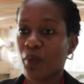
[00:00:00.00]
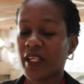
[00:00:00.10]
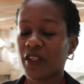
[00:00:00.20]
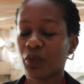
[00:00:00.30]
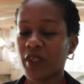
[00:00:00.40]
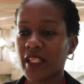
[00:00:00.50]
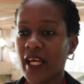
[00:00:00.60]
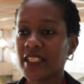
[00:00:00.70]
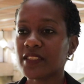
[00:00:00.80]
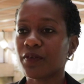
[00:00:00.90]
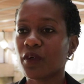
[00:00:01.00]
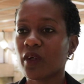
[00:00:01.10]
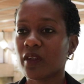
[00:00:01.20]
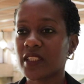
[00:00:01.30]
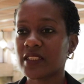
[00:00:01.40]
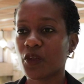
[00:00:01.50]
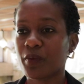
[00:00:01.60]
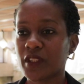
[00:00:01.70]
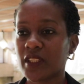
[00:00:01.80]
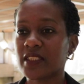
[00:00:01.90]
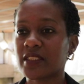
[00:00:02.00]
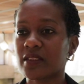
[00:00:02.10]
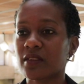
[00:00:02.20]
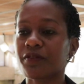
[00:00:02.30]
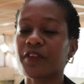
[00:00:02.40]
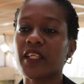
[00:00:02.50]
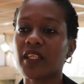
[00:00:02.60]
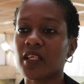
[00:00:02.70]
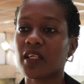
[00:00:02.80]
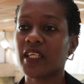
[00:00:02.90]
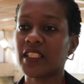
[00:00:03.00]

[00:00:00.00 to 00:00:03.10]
but it would be nice for this further